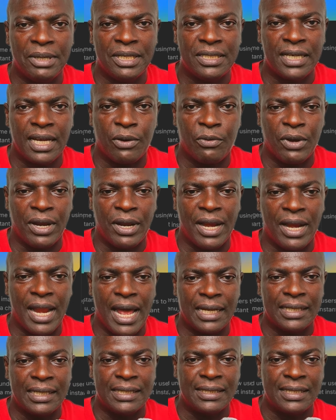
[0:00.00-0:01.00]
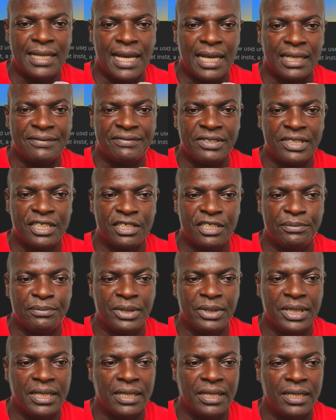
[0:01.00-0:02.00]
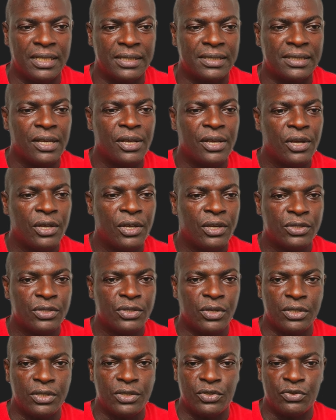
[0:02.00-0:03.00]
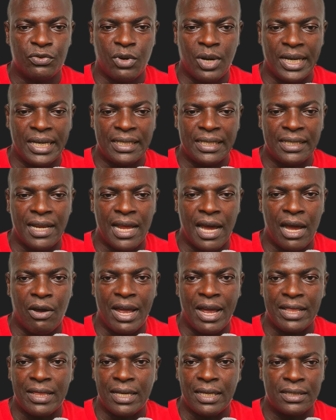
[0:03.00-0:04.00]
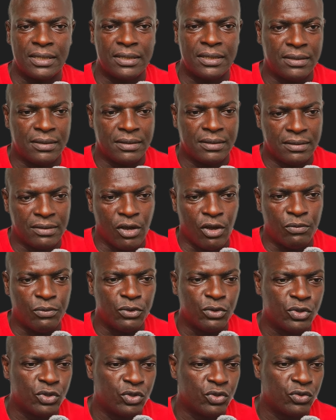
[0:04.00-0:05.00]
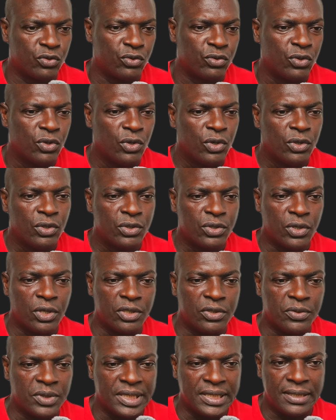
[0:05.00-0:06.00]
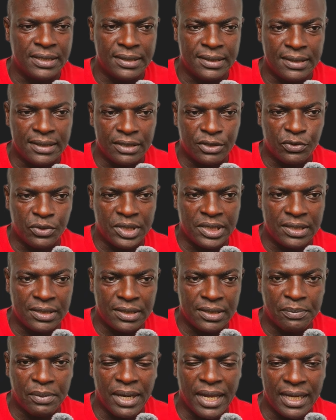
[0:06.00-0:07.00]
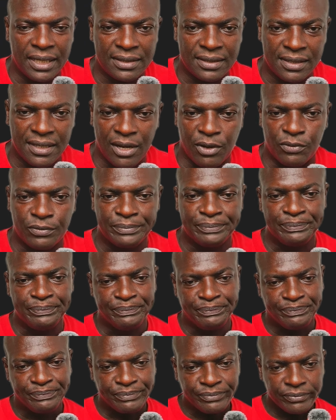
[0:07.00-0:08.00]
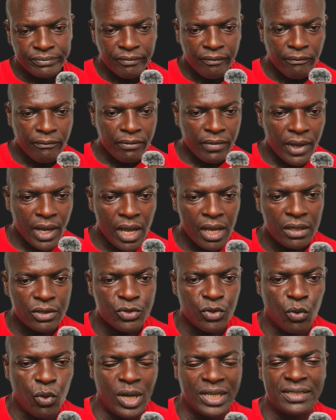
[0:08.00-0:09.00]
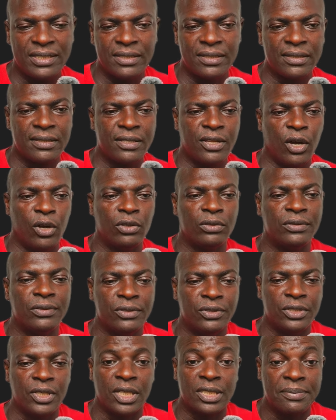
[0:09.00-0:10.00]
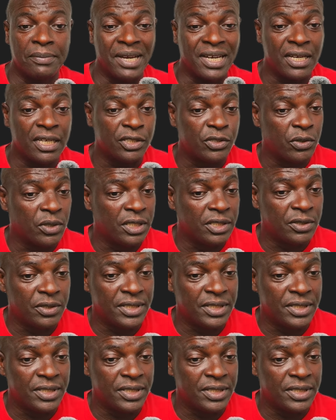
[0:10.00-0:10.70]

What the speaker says: check whether it has finished building it. So it's running now. I think it's almost true. So it will display it now. So once it's done, you just make little